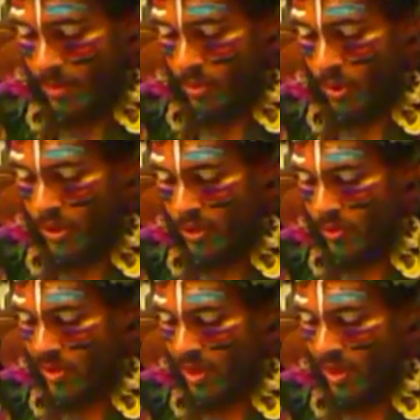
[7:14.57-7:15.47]

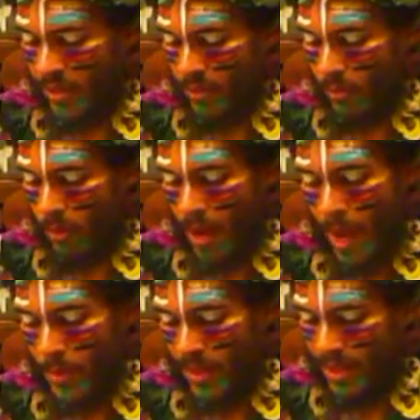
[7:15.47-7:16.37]
producing
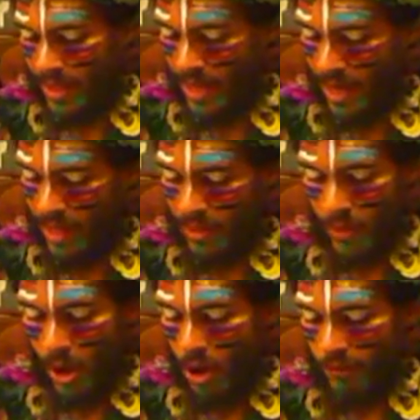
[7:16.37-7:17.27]
rapid decay of
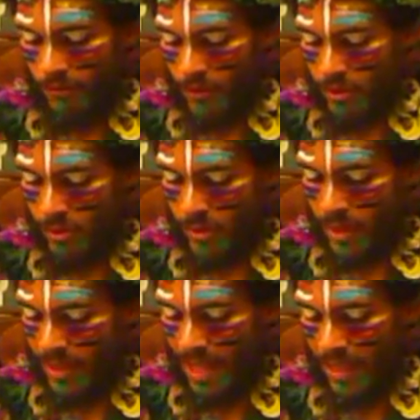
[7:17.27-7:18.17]
all food
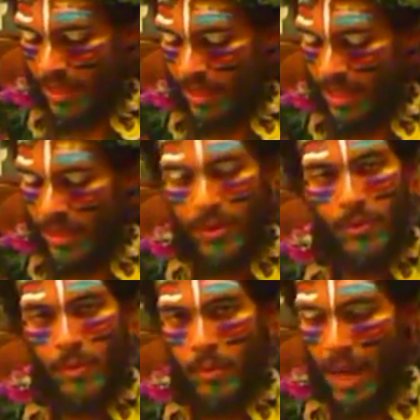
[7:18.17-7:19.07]
taken
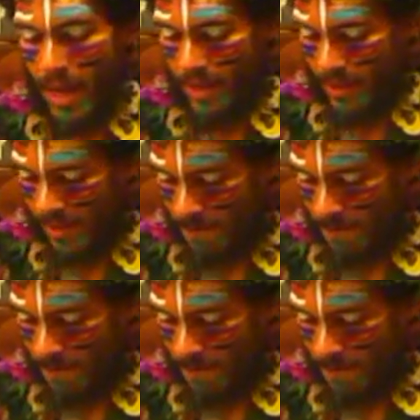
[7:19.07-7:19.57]
into the body.